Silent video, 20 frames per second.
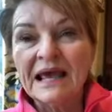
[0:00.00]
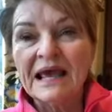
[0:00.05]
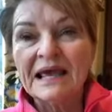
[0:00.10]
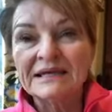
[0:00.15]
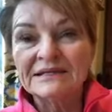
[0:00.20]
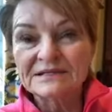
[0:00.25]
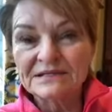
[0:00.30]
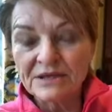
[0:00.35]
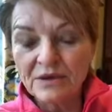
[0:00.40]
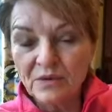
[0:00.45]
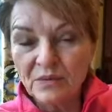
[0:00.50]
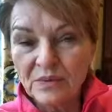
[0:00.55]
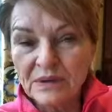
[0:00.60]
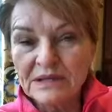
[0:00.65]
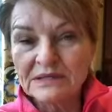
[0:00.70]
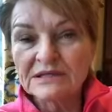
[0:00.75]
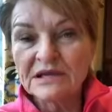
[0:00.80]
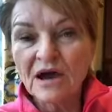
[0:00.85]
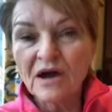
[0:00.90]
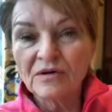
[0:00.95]
And so we
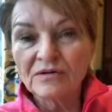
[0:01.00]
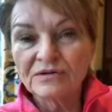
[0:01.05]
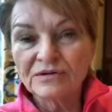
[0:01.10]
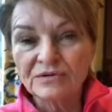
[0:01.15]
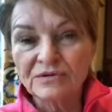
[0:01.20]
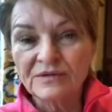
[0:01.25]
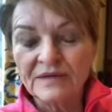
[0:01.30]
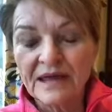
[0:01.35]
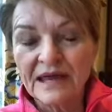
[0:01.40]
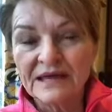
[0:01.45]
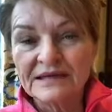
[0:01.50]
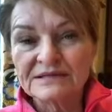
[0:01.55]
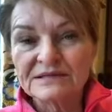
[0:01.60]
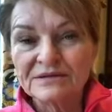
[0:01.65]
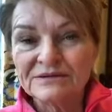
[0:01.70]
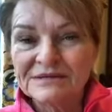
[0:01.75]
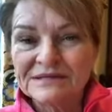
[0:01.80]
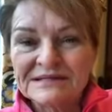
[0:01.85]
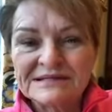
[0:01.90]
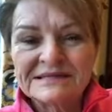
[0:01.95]
talked through that. So
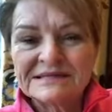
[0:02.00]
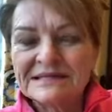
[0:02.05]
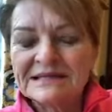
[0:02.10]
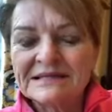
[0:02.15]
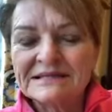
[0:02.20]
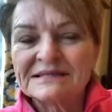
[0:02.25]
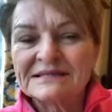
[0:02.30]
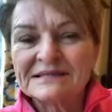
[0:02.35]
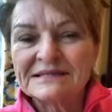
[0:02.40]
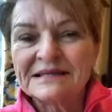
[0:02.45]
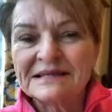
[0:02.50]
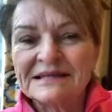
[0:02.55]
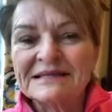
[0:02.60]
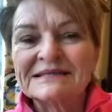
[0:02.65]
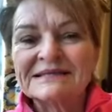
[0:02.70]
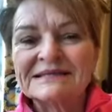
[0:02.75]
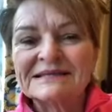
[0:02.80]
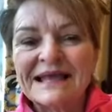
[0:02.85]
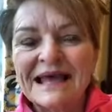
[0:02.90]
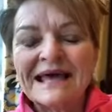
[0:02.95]
it's it's
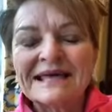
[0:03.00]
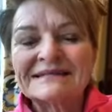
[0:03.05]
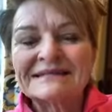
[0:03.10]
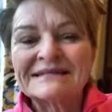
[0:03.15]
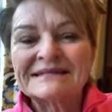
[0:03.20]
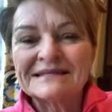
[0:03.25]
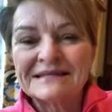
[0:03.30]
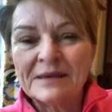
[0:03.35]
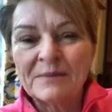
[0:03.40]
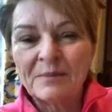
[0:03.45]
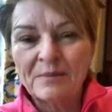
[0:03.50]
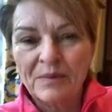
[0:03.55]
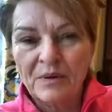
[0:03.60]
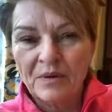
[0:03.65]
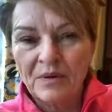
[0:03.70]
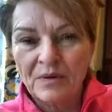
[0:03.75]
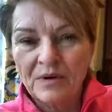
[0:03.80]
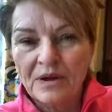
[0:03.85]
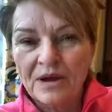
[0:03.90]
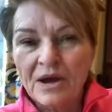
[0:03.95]
it's that
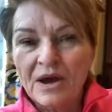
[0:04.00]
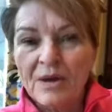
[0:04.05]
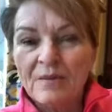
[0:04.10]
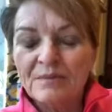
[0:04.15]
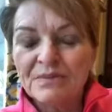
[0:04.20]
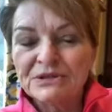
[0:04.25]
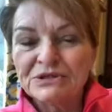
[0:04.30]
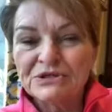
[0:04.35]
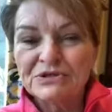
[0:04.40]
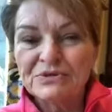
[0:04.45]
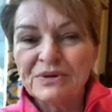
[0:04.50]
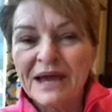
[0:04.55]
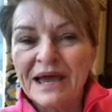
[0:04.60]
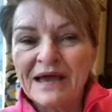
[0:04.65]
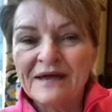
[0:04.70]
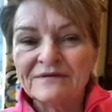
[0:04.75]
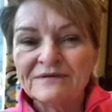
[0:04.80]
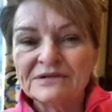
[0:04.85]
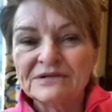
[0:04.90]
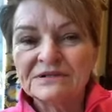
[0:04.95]
simple, but you
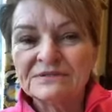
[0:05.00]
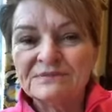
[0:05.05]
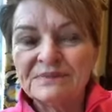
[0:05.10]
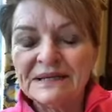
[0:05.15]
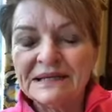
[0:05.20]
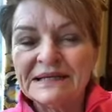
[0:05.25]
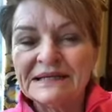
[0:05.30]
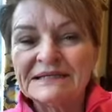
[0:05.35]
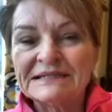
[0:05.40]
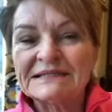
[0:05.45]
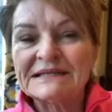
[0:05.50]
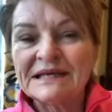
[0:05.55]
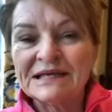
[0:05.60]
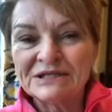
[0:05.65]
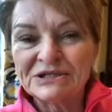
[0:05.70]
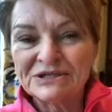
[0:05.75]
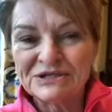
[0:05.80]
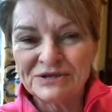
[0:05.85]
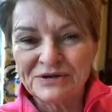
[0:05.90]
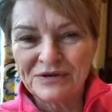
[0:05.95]
have to be
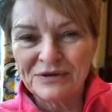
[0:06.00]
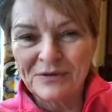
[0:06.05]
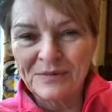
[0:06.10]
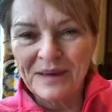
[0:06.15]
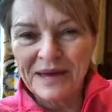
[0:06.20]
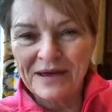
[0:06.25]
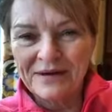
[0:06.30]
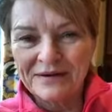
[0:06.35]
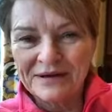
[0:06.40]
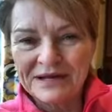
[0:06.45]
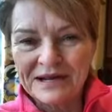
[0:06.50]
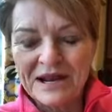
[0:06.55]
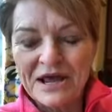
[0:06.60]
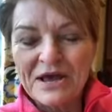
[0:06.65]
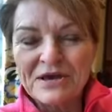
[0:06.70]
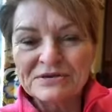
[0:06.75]
intentional about it.